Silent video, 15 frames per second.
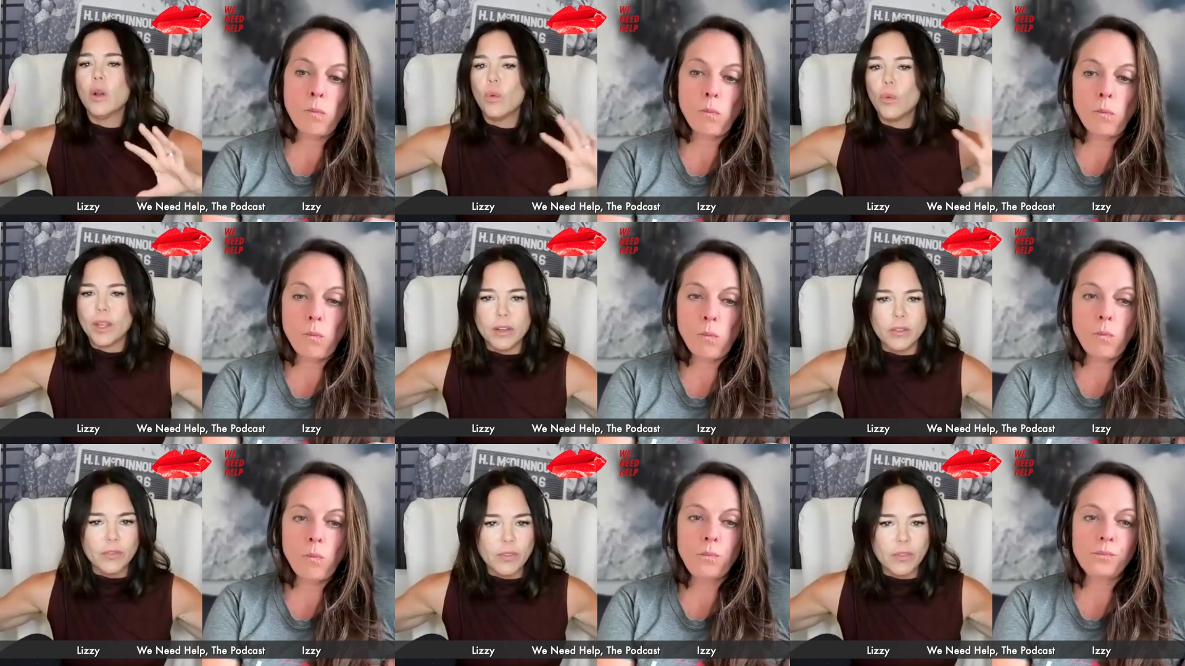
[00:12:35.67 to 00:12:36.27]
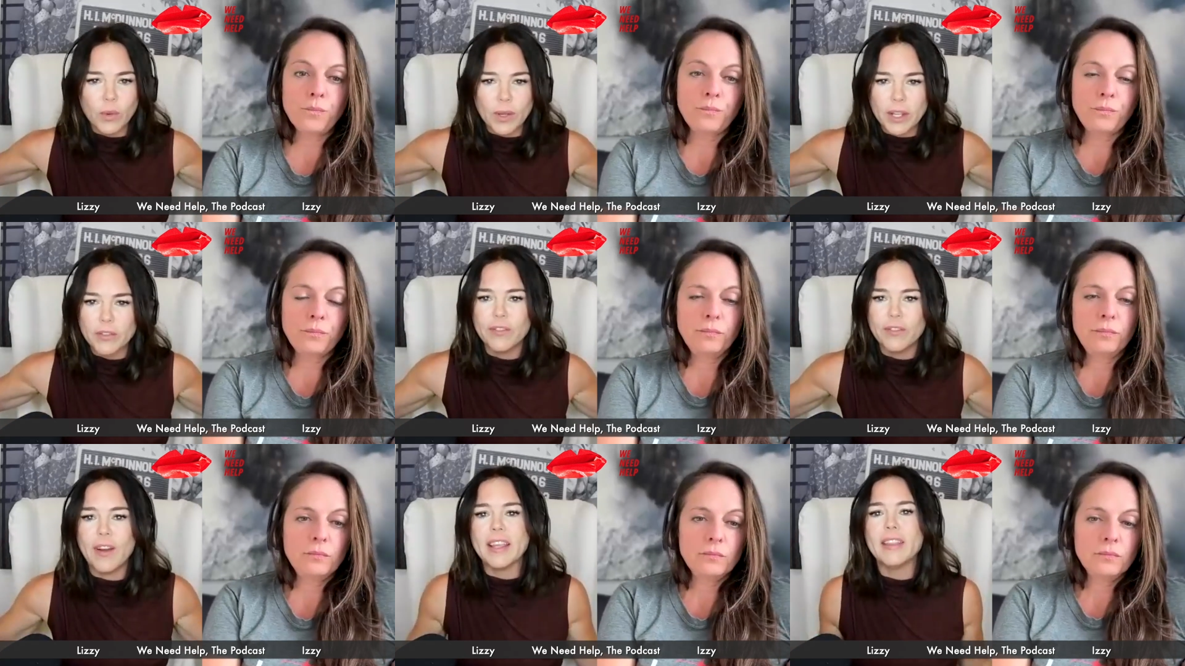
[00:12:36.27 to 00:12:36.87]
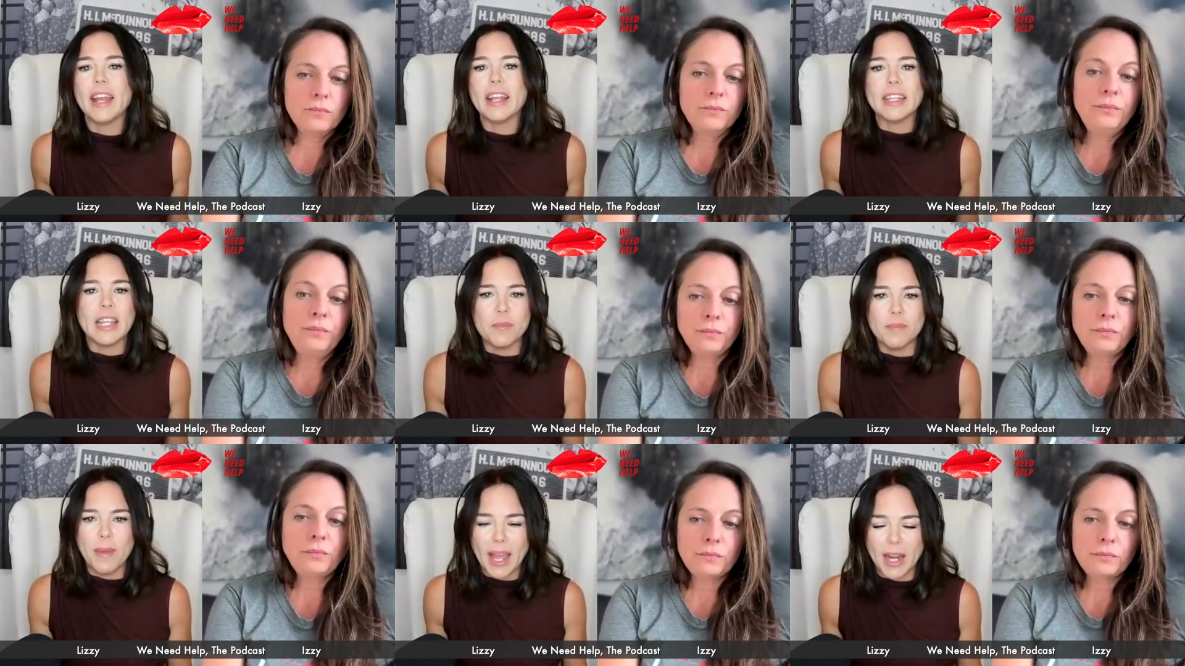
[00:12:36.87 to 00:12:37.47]
Speaker 1: we could we could fight that and
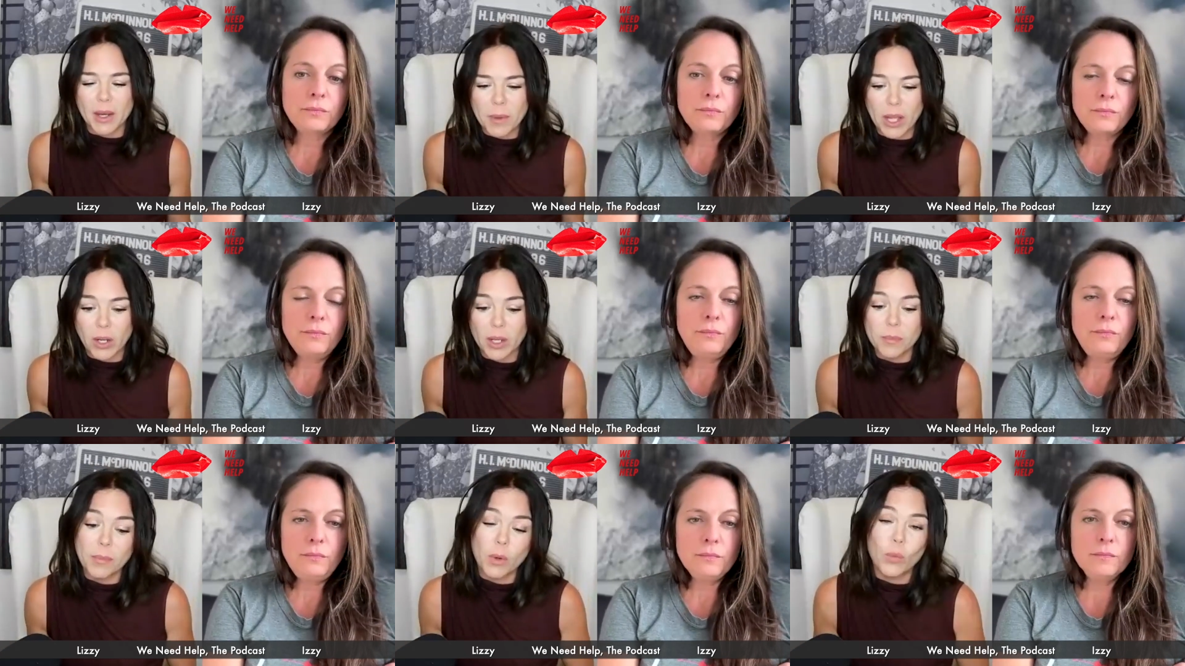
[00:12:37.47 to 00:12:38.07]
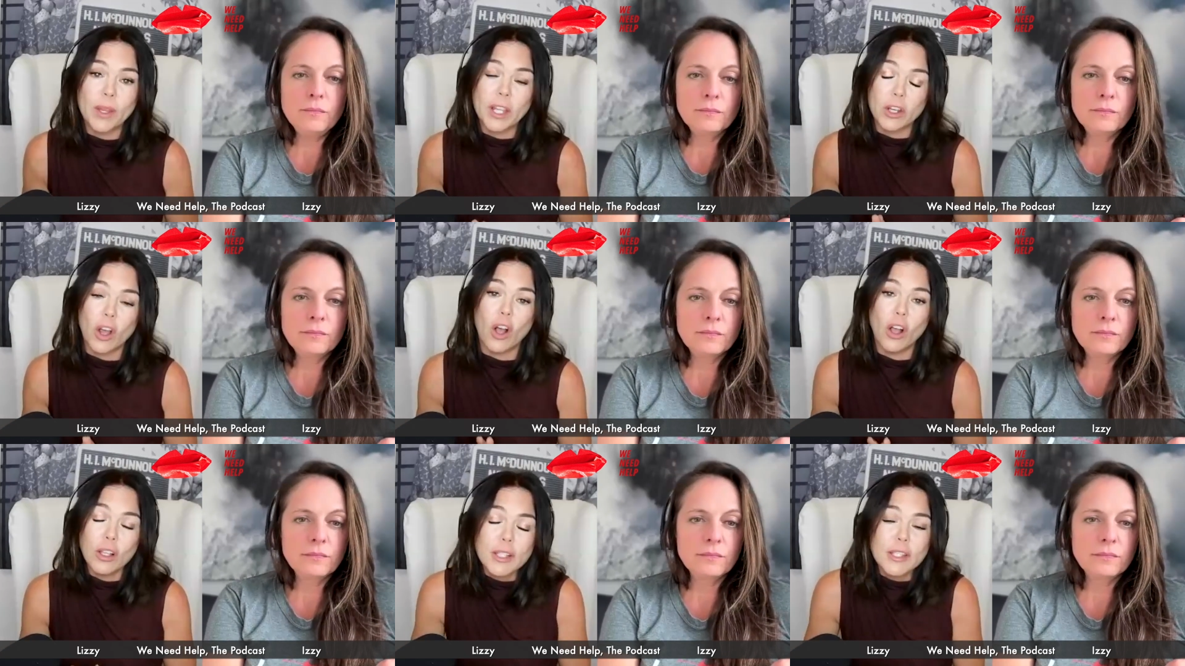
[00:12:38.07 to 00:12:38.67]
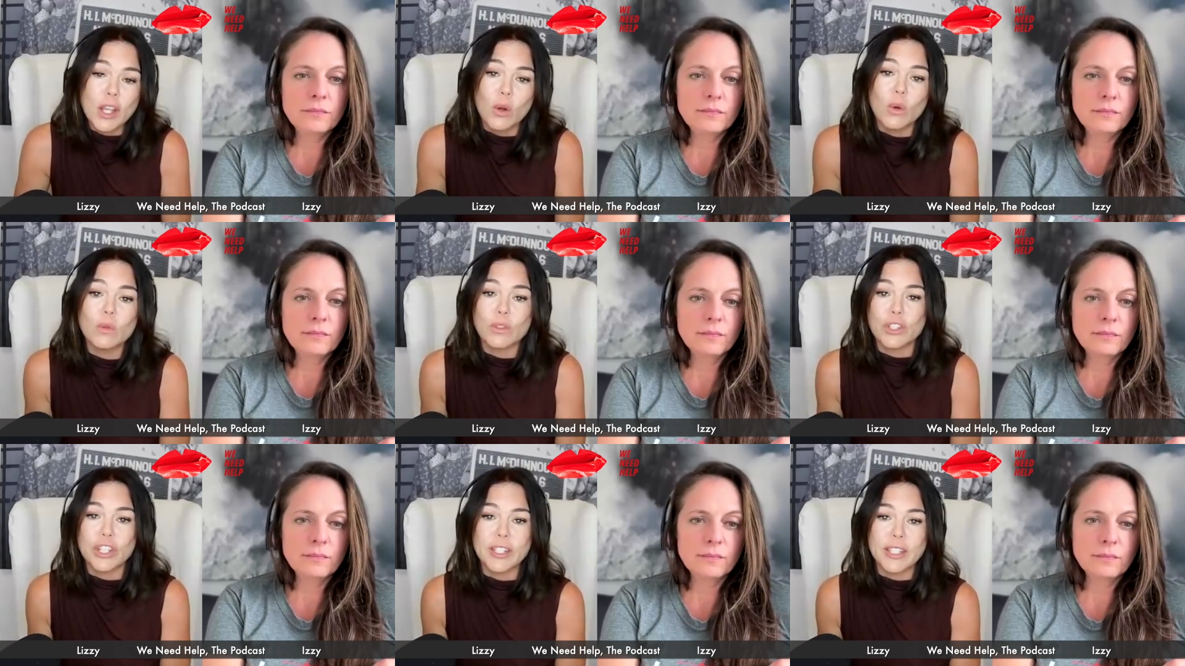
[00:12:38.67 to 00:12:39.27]
get mad about it, but we could also
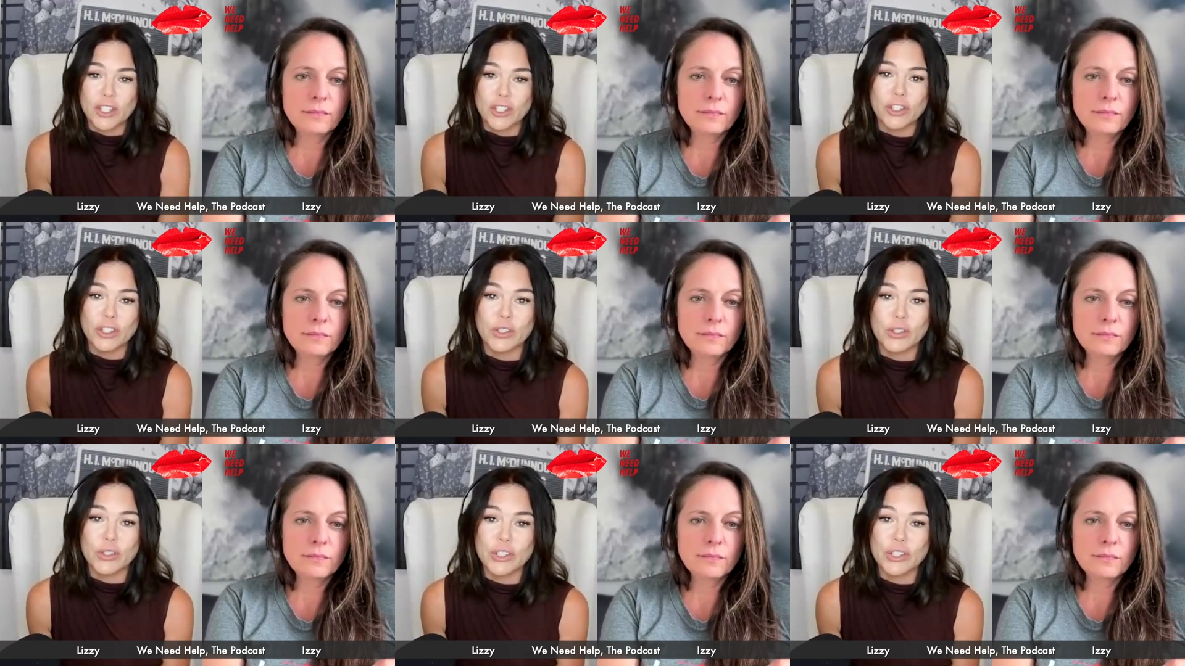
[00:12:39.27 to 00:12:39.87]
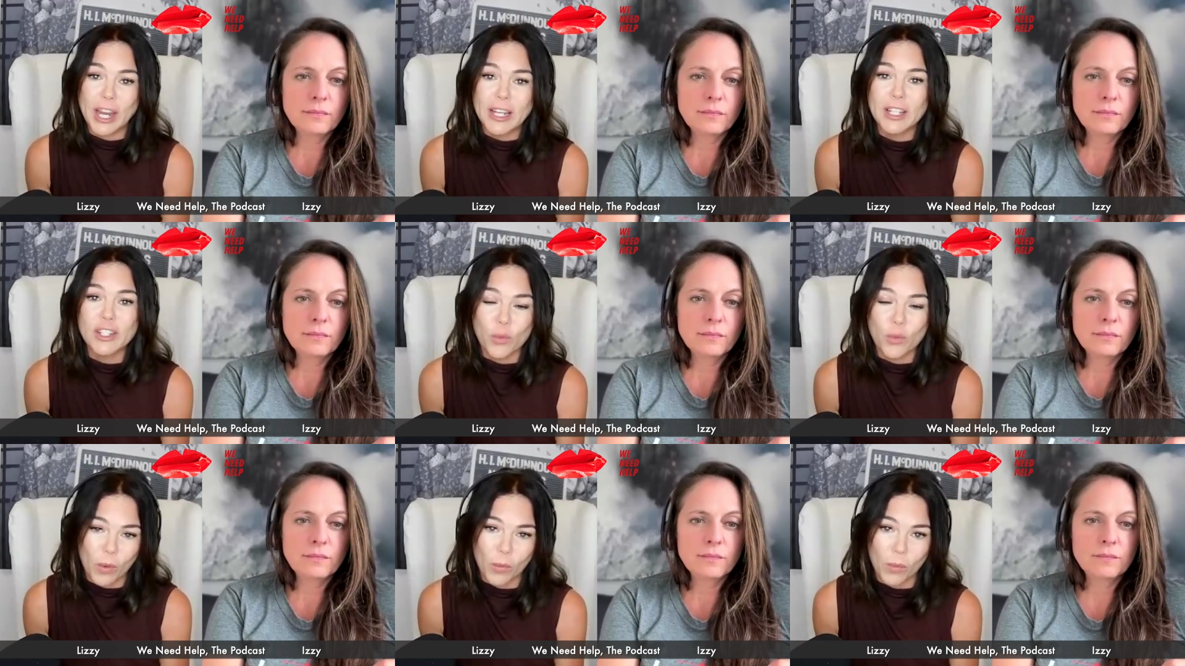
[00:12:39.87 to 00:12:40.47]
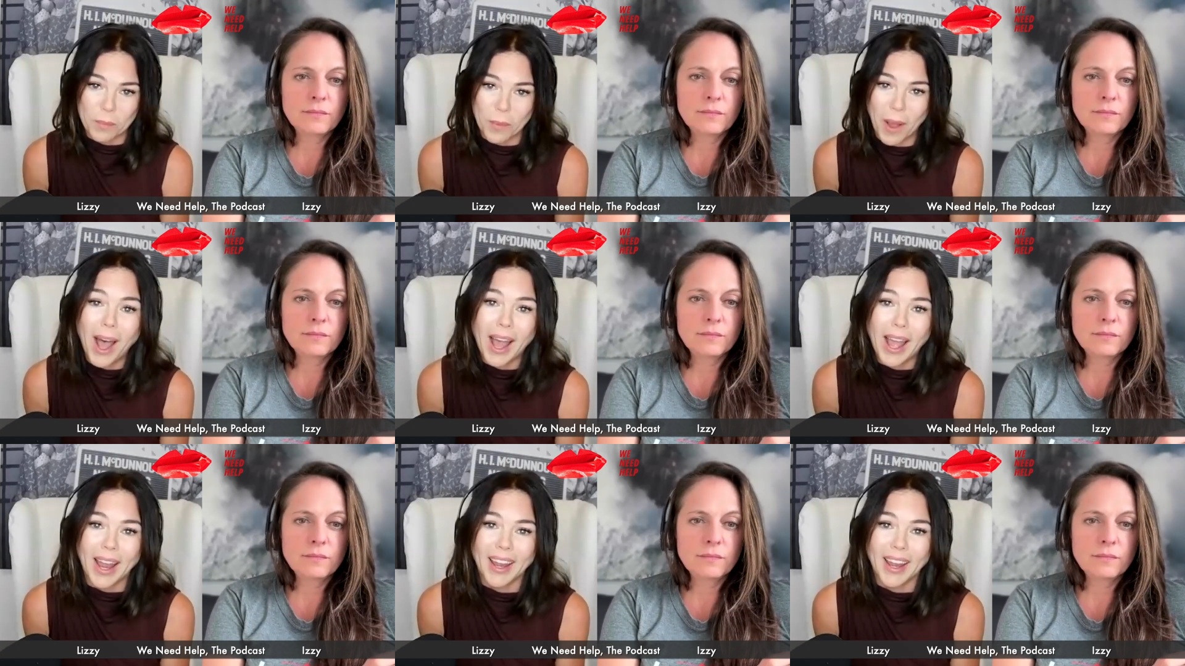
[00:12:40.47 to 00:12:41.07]
just change what we
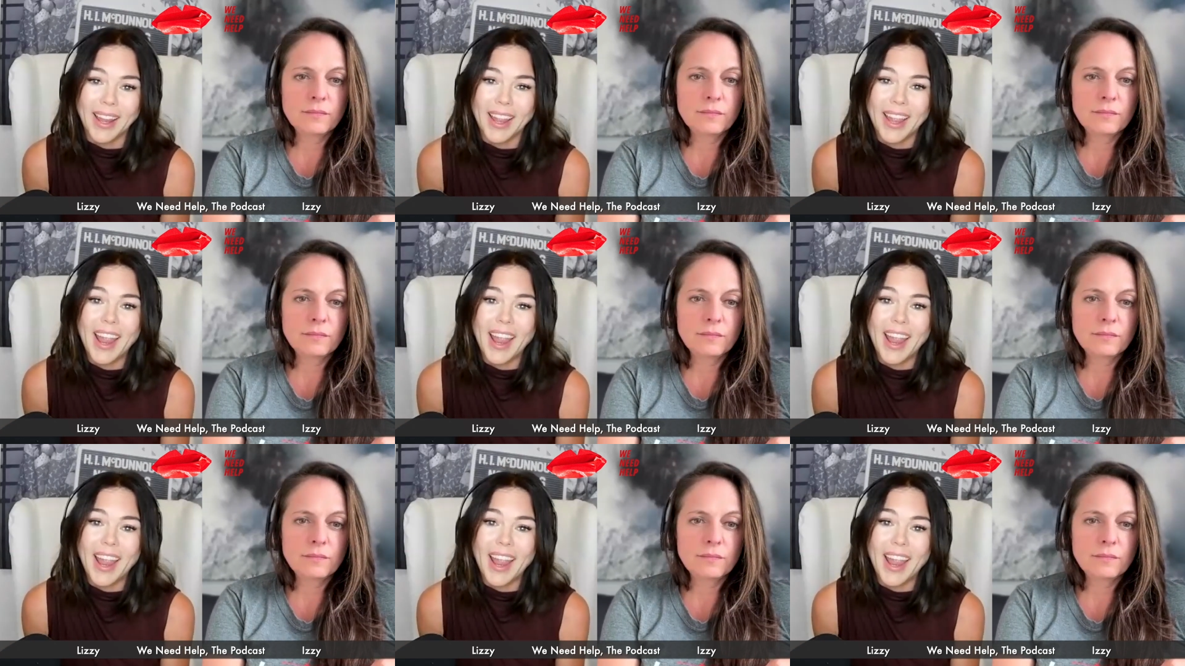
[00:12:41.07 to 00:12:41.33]
buy